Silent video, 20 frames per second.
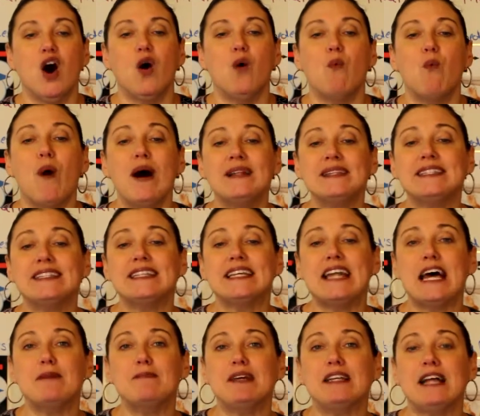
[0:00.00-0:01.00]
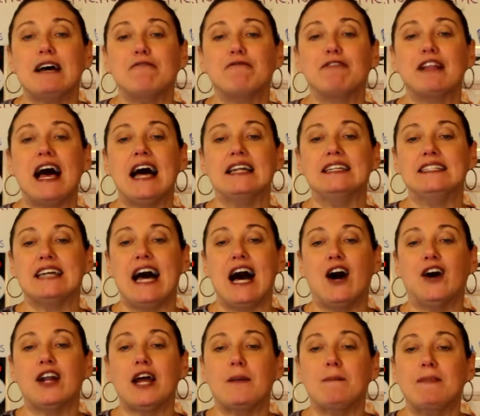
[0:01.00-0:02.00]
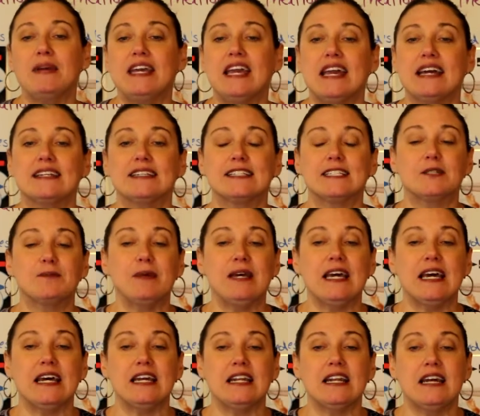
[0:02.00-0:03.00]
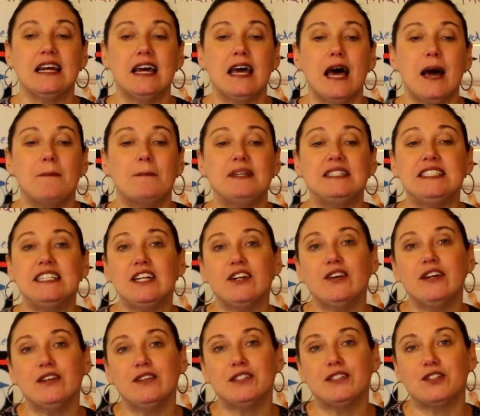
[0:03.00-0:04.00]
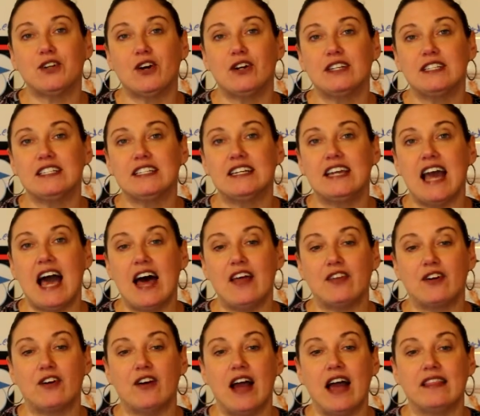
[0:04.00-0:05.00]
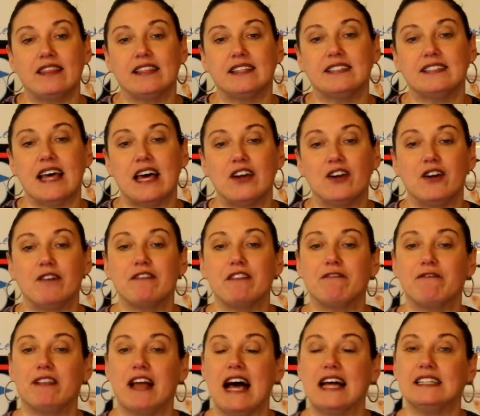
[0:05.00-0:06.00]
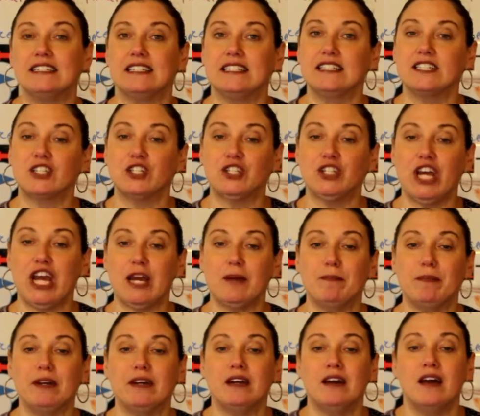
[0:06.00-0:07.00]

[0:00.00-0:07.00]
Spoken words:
Once the nebula flattened out and began to spin, material started to gather at the center of the flat disk shape.